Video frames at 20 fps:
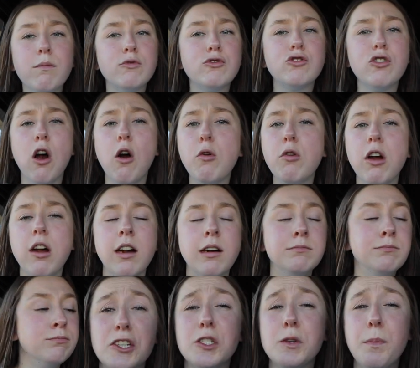So
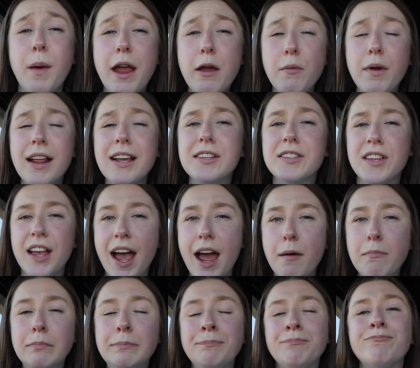good. Despite what I
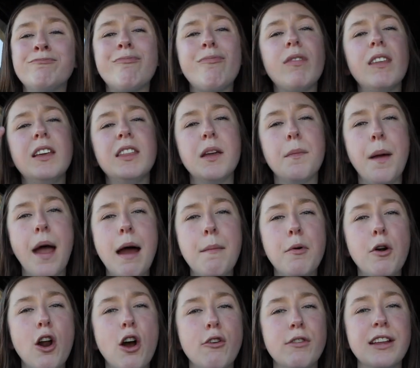said, the
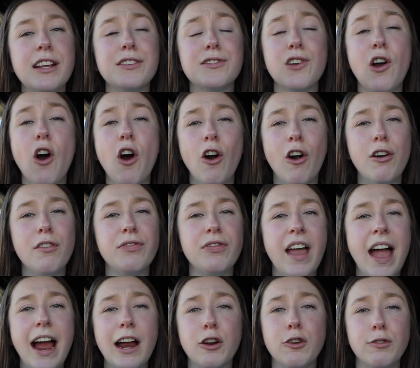pepperonis aren't
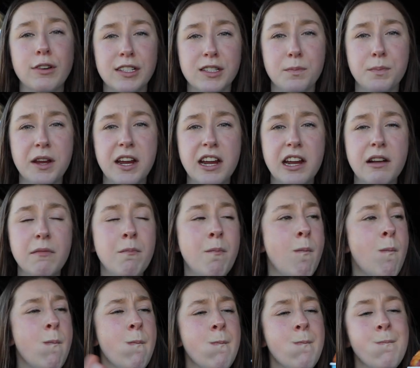that crispy,
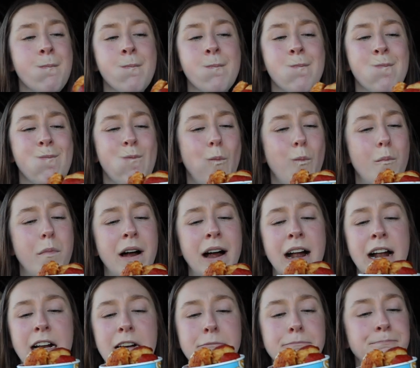
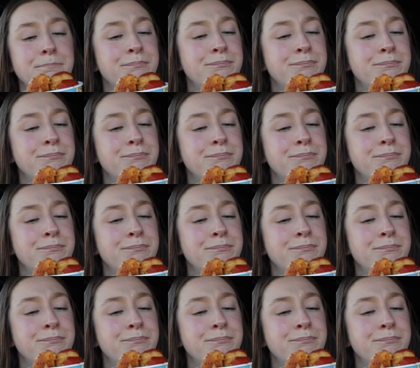but